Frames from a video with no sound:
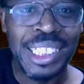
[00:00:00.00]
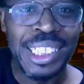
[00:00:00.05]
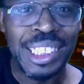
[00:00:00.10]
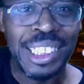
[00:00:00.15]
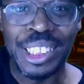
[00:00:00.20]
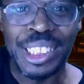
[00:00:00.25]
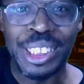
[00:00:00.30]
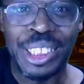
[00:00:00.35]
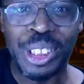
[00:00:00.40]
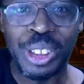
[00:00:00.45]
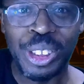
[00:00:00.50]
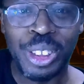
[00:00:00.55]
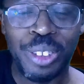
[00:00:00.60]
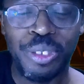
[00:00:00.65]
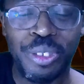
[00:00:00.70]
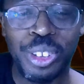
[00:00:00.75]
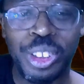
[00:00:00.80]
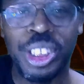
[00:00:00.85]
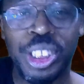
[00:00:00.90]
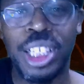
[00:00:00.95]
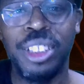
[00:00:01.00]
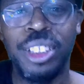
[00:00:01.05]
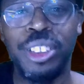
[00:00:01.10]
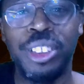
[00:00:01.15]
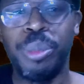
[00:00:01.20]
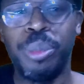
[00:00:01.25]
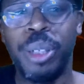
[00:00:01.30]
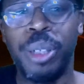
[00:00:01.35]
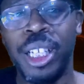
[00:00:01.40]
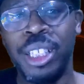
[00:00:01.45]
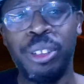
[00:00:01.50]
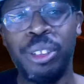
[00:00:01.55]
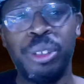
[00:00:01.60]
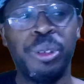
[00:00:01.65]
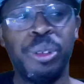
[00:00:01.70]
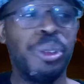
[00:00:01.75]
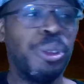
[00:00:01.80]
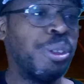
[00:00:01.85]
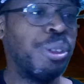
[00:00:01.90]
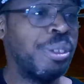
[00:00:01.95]
easy enough to challenge by,
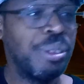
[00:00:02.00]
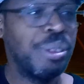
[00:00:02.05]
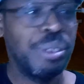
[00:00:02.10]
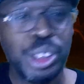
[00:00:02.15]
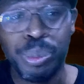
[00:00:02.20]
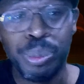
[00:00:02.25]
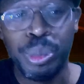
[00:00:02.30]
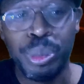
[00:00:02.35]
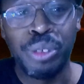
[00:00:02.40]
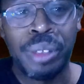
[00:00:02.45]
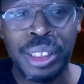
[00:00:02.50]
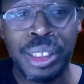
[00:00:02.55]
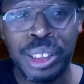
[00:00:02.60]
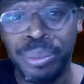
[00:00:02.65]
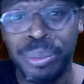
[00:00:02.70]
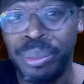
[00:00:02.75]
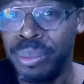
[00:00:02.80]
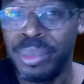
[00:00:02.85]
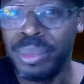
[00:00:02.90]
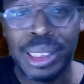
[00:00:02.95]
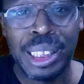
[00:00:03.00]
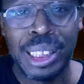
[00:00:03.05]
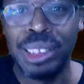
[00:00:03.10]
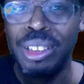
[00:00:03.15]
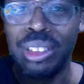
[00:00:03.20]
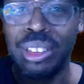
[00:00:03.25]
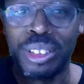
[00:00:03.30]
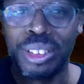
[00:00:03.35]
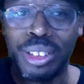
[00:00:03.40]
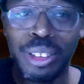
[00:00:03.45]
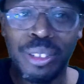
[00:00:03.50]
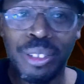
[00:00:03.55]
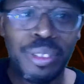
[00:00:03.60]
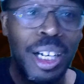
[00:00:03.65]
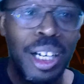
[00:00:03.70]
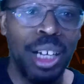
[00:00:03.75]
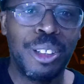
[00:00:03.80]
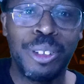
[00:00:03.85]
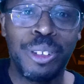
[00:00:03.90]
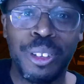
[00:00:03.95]
or just be random, challenge yourself.
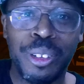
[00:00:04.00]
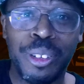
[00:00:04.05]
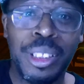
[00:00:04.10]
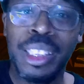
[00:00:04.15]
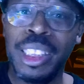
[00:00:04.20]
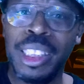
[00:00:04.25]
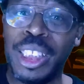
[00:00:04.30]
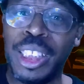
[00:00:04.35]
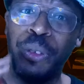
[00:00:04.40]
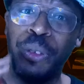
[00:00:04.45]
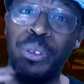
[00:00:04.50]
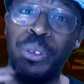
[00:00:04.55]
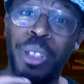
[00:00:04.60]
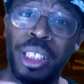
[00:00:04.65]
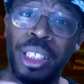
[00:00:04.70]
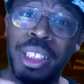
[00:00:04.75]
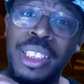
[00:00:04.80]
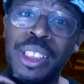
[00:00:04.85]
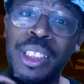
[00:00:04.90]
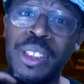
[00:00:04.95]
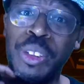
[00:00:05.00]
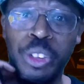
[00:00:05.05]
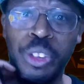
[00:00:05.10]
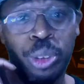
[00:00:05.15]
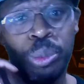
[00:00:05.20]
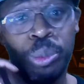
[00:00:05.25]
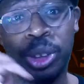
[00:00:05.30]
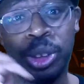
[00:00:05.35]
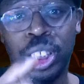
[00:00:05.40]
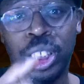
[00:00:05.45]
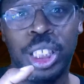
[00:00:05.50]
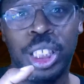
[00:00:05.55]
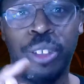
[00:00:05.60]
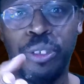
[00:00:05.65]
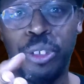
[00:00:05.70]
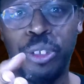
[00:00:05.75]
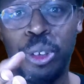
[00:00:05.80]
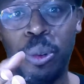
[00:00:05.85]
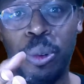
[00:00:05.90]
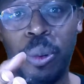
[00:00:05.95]
I don't know. Either way, you're gonna be stuck here
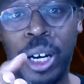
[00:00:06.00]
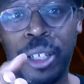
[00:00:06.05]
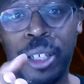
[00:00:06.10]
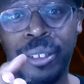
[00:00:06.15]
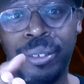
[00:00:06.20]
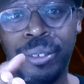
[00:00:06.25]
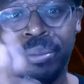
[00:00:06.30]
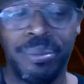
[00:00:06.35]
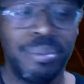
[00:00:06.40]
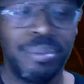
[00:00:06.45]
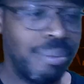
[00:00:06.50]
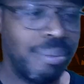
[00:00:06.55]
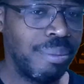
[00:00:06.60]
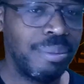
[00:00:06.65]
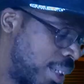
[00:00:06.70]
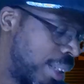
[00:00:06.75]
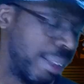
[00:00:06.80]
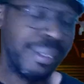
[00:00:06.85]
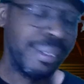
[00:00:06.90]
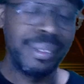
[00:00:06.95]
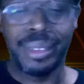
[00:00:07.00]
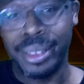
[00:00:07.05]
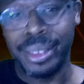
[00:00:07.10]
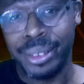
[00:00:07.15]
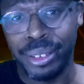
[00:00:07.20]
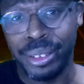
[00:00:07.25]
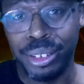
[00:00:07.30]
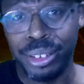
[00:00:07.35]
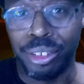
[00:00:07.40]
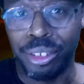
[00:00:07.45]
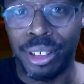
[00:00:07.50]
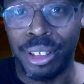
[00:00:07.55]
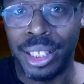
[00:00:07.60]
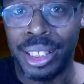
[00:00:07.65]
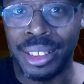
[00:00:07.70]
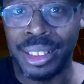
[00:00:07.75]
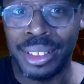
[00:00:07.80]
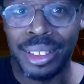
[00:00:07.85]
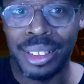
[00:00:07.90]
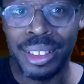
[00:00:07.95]
for a while. Second
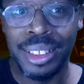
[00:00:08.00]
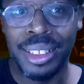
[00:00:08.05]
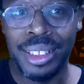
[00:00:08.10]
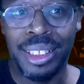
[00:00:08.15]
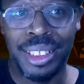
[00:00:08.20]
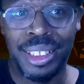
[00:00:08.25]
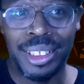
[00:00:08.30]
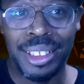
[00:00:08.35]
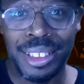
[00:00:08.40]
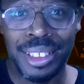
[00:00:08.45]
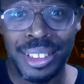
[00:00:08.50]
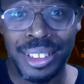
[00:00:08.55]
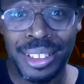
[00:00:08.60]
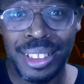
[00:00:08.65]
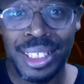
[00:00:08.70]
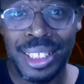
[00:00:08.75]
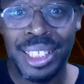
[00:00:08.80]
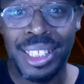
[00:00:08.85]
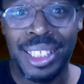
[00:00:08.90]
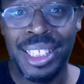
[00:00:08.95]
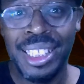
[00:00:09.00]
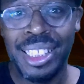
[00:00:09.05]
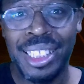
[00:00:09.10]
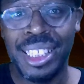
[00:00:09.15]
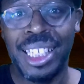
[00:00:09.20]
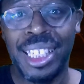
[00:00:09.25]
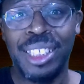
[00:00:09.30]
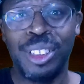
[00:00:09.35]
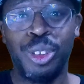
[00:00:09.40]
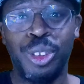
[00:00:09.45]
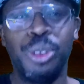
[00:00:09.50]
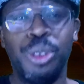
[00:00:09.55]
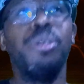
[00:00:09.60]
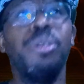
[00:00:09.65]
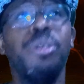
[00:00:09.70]
grind is into